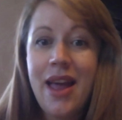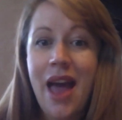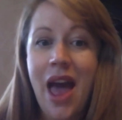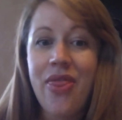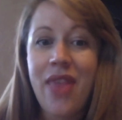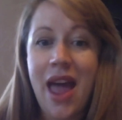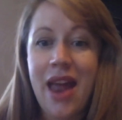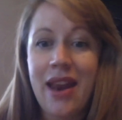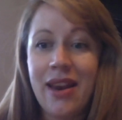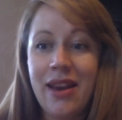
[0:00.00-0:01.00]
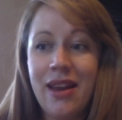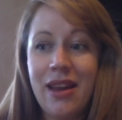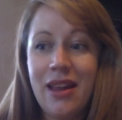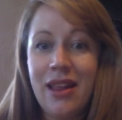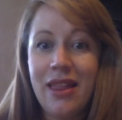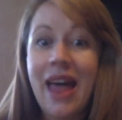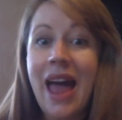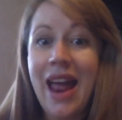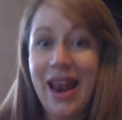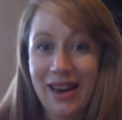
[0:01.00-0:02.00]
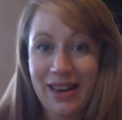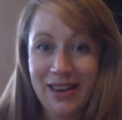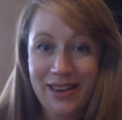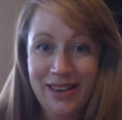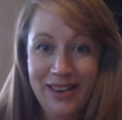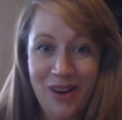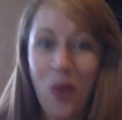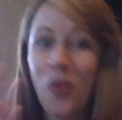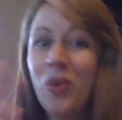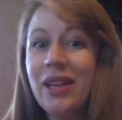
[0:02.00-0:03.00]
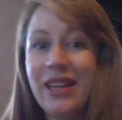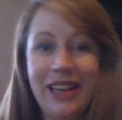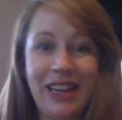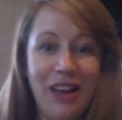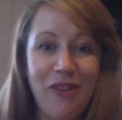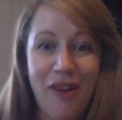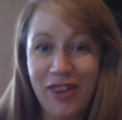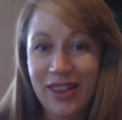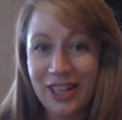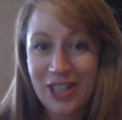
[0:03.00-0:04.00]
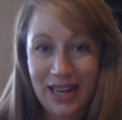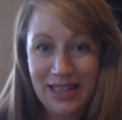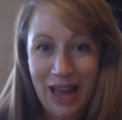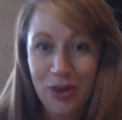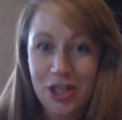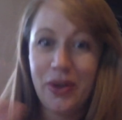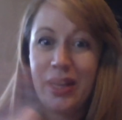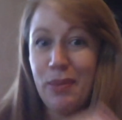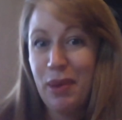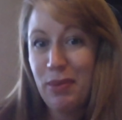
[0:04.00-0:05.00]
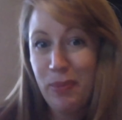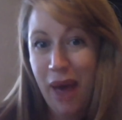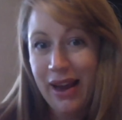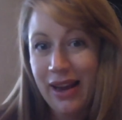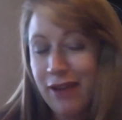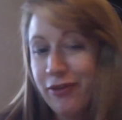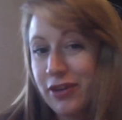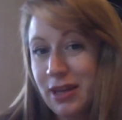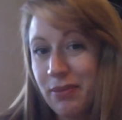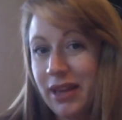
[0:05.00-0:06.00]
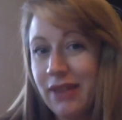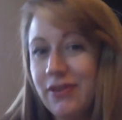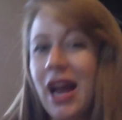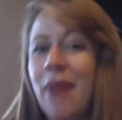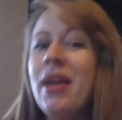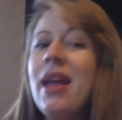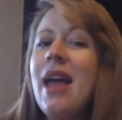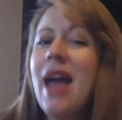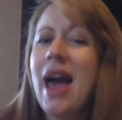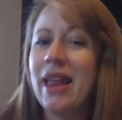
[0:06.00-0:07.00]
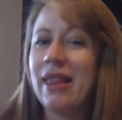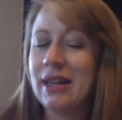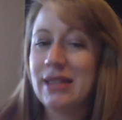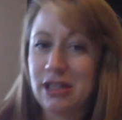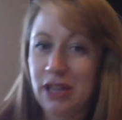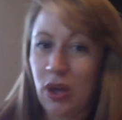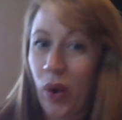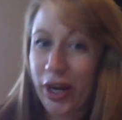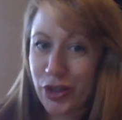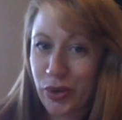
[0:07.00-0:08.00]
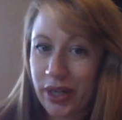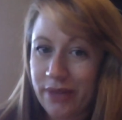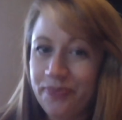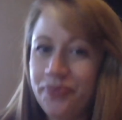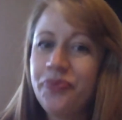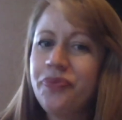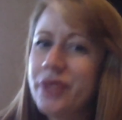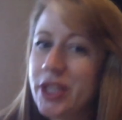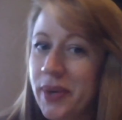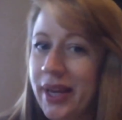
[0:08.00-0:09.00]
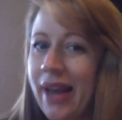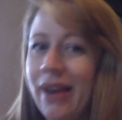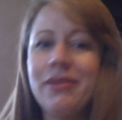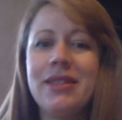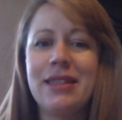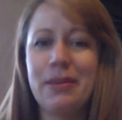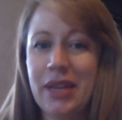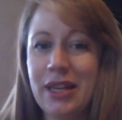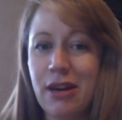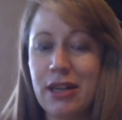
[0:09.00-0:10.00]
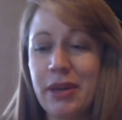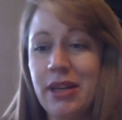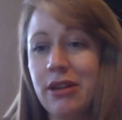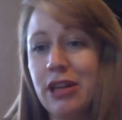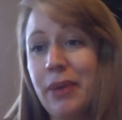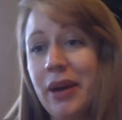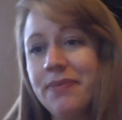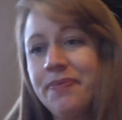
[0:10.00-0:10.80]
And then only if everything checks out do you get the baby back again for some length of time. And I think it's actually quite short. So again, this is something to talk to my doctor about.